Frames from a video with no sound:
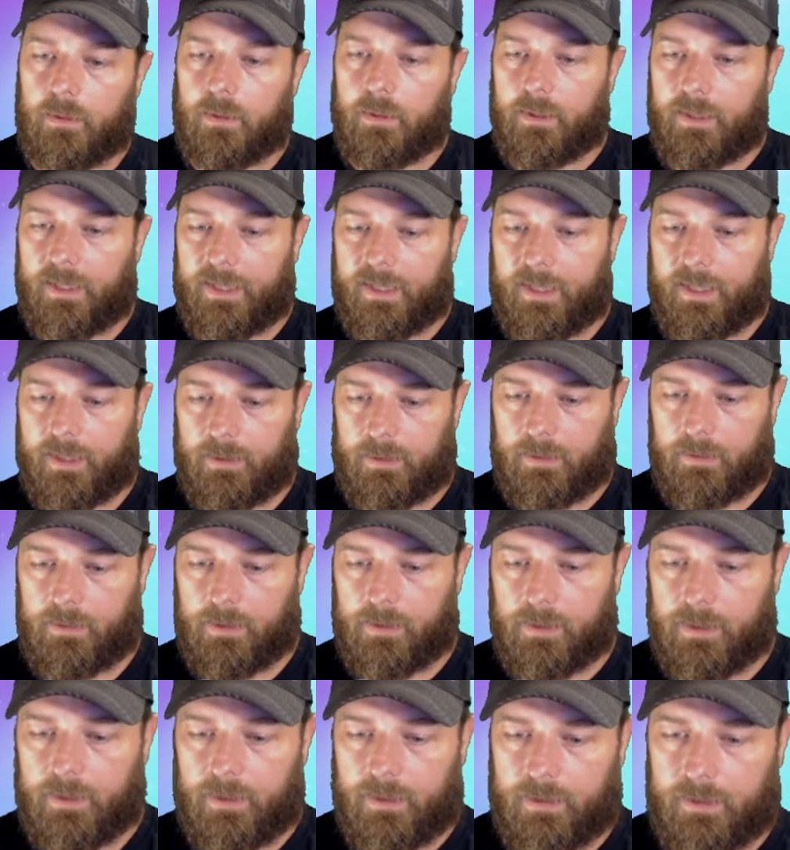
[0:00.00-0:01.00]
I got a little
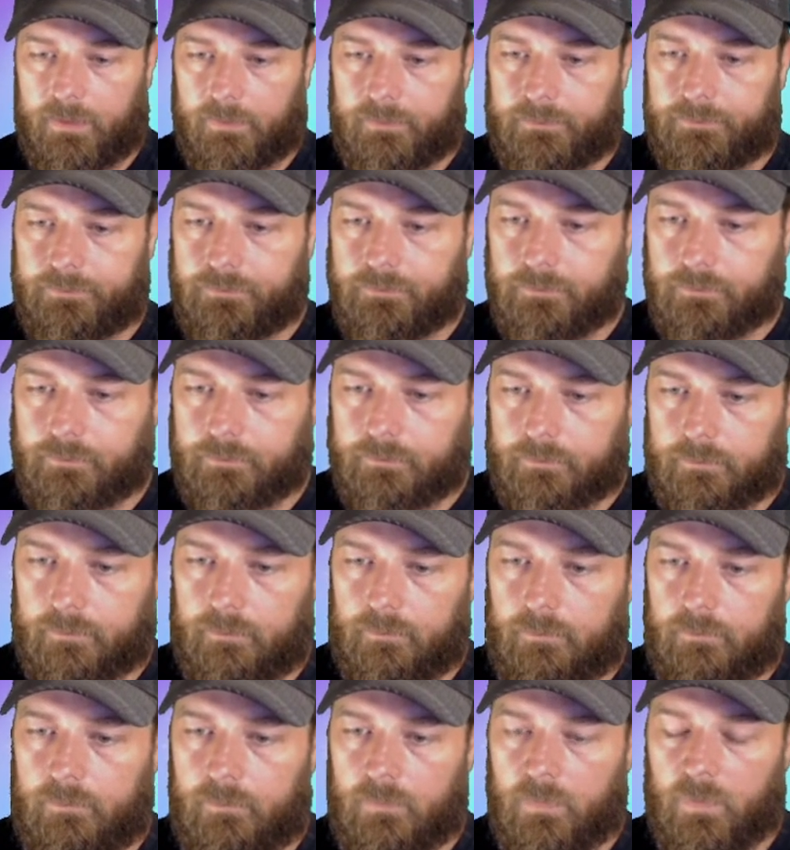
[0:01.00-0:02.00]
hit in.
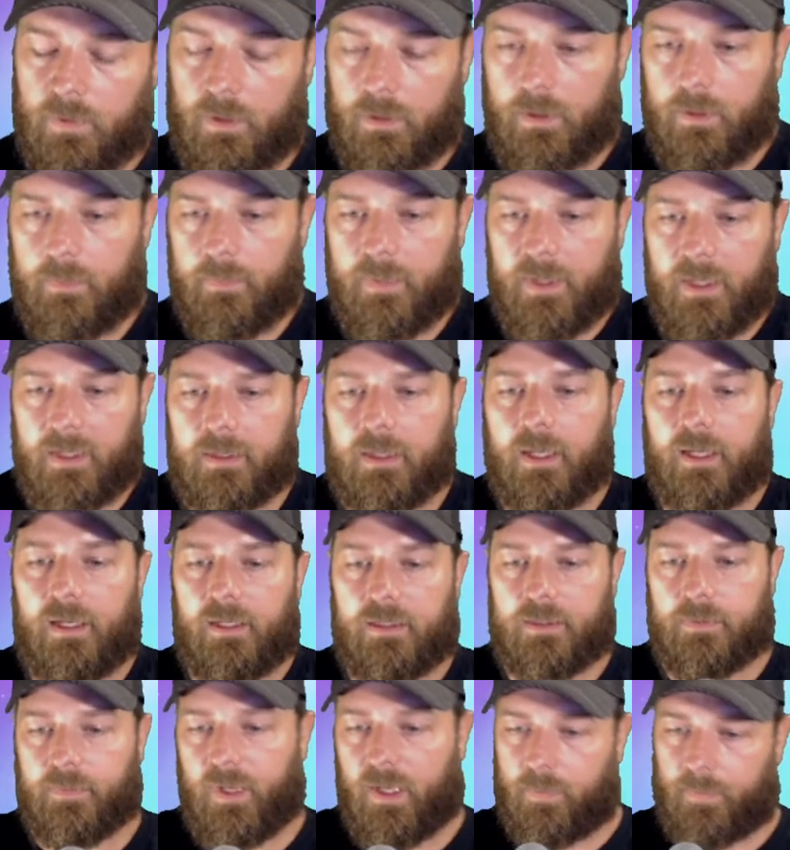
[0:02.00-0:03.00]

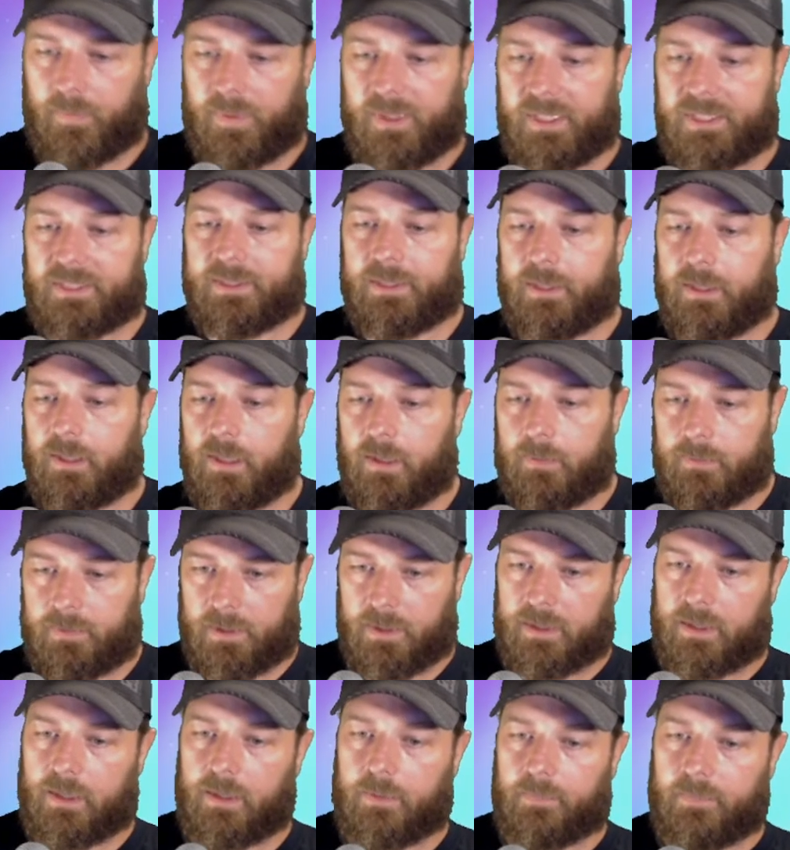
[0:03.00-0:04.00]
Angad's about busted up,
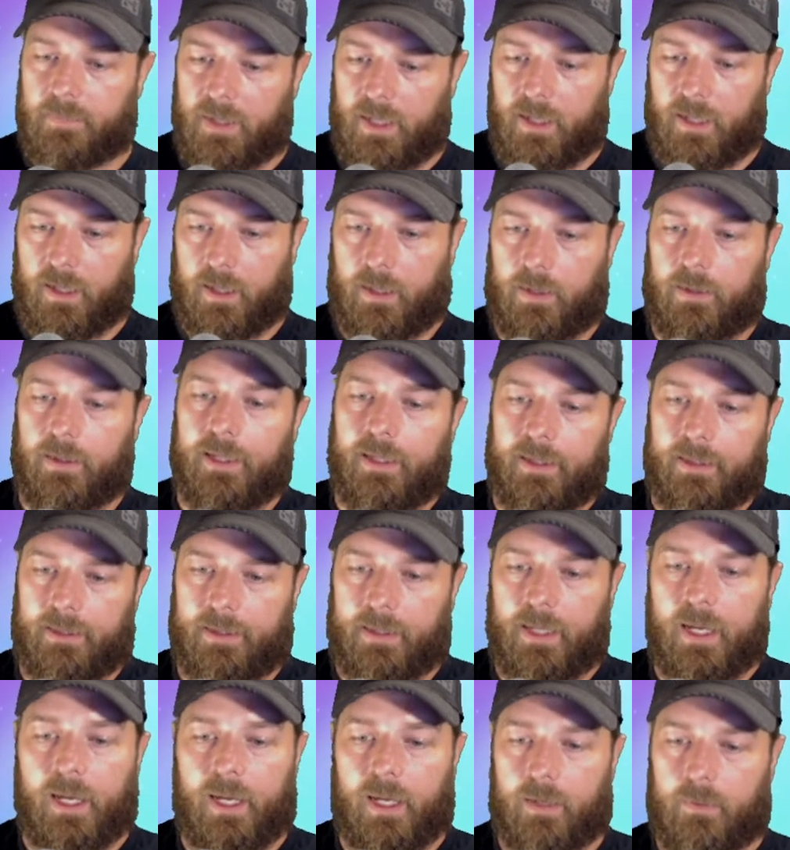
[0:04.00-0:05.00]
going to come down and
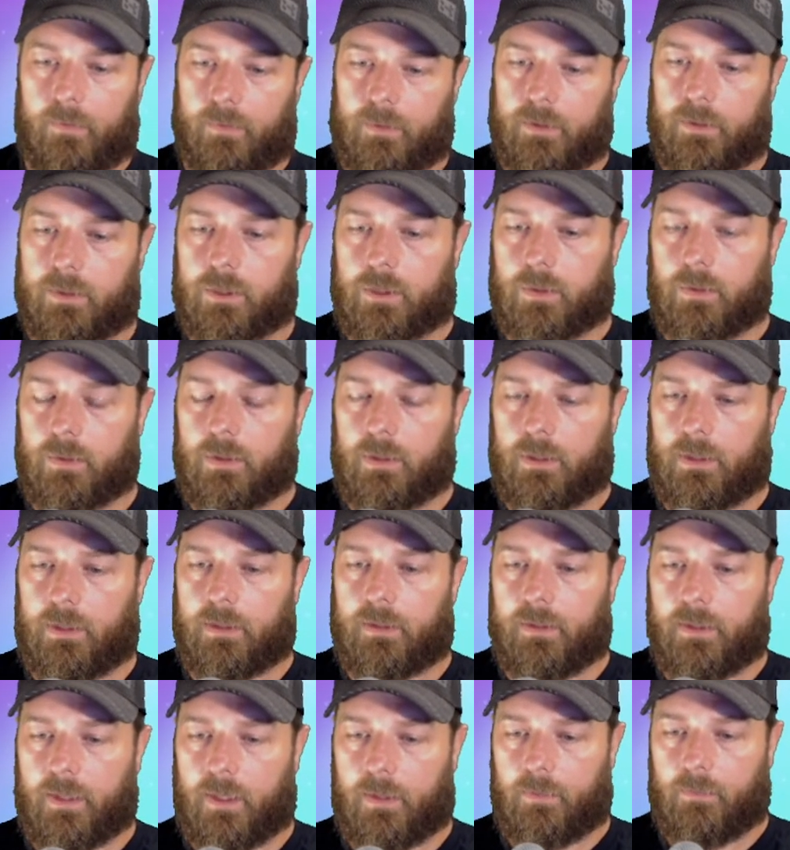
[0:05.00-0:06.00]
die real shortly
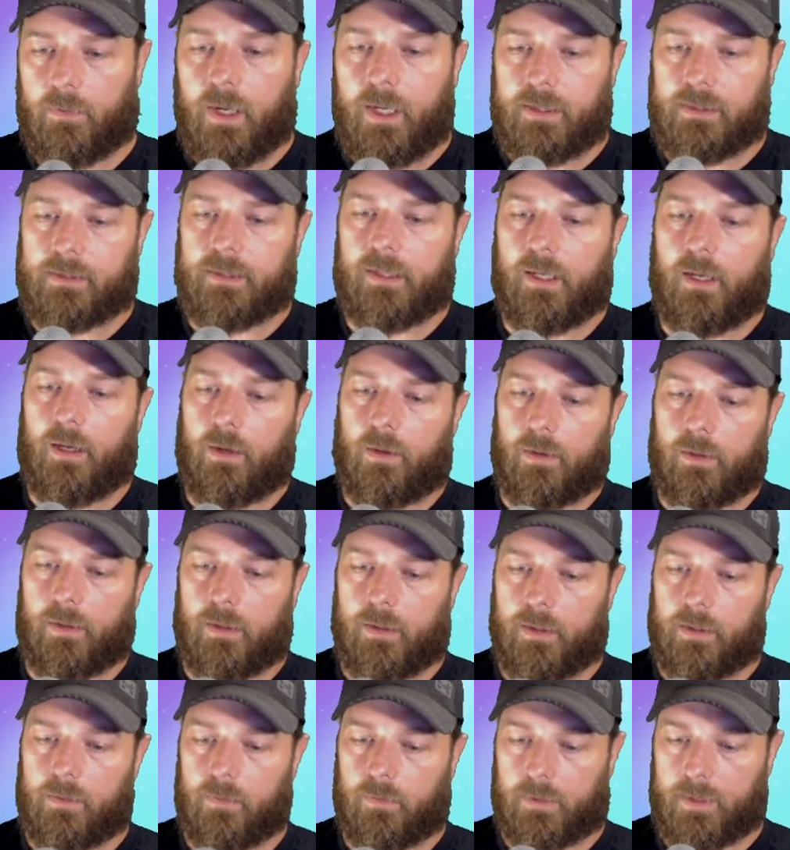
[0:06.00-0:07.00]
on that right tower.
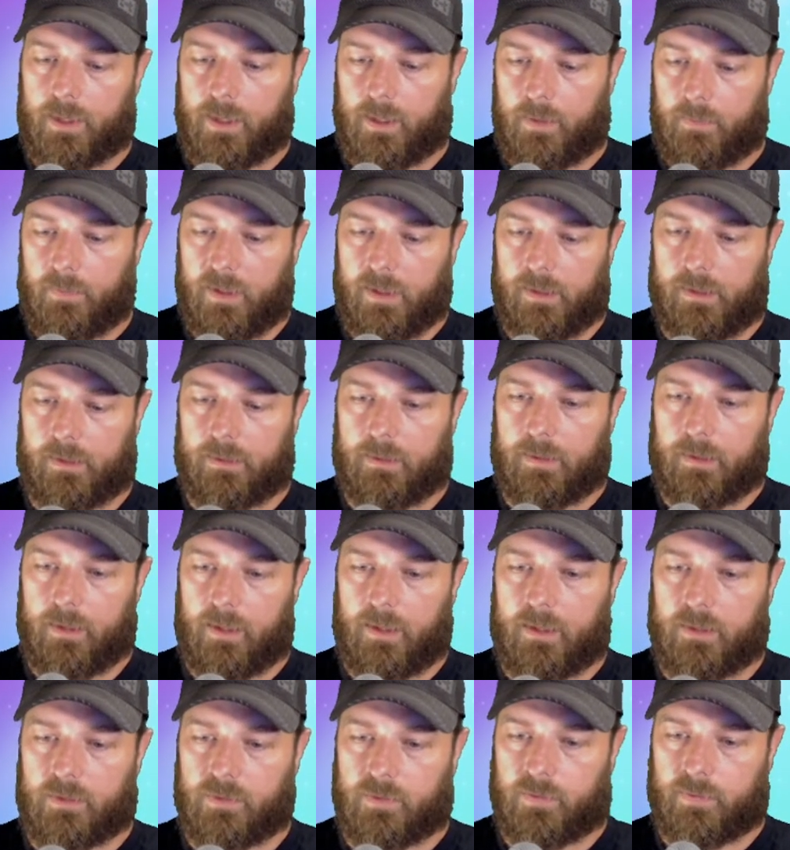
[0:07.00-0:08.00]
He will not make it
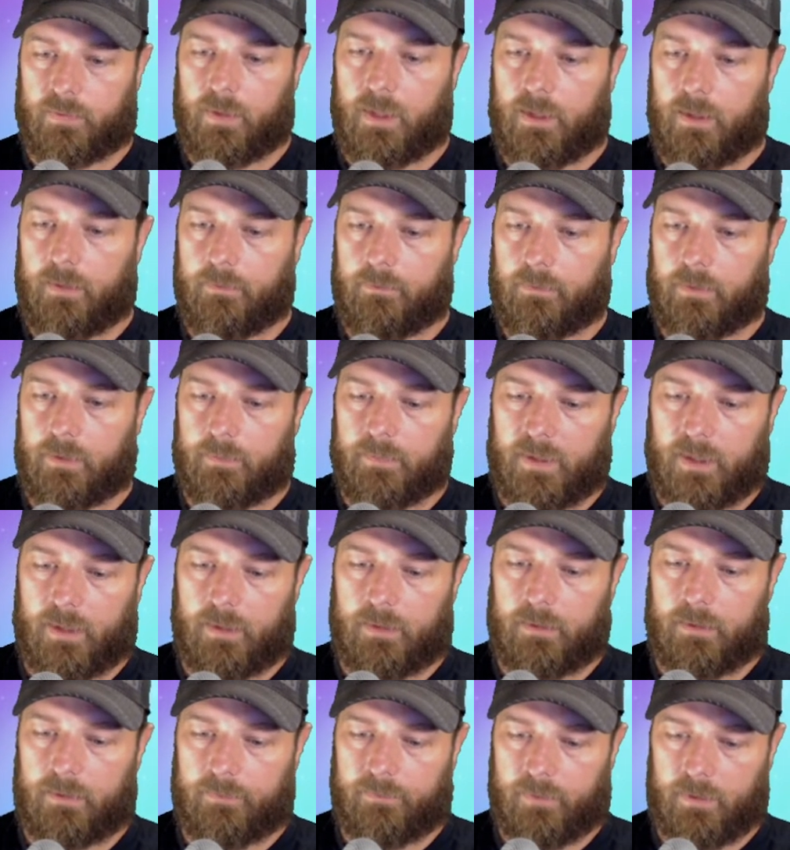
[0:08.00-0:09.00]
there, so I'm not even going to
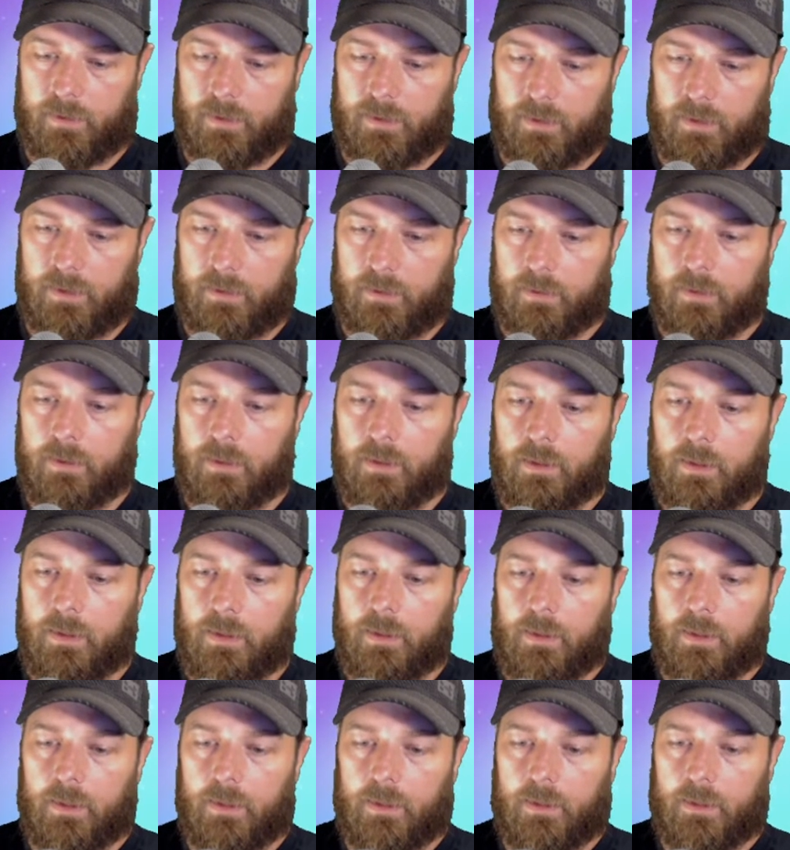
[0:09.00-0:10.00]
bother defending.
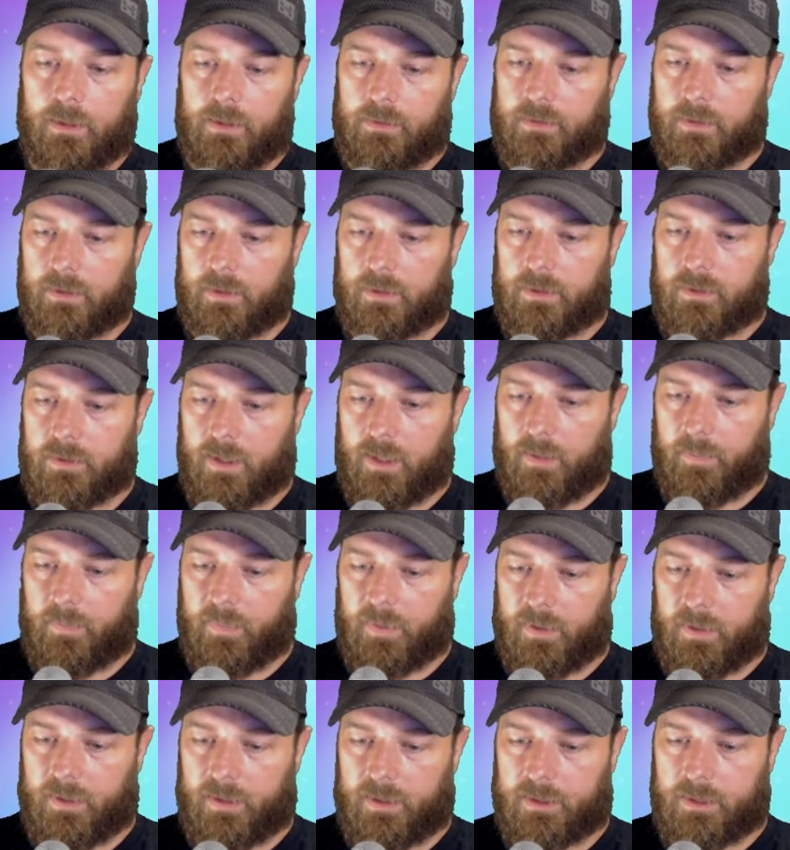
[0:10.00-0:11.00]
He's going to try to
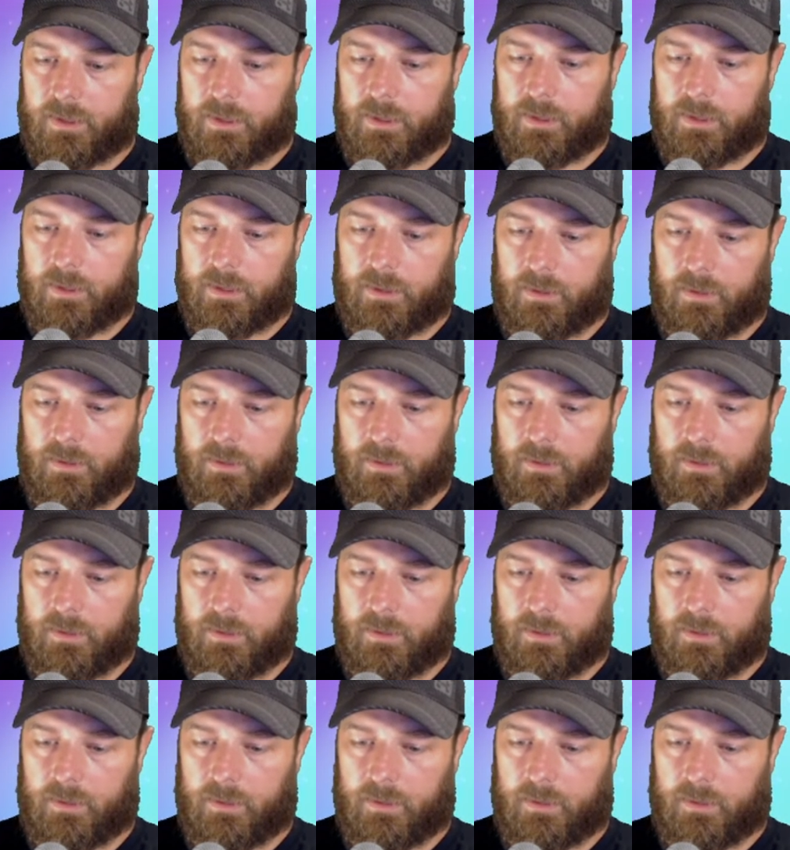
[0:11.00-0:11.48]
push.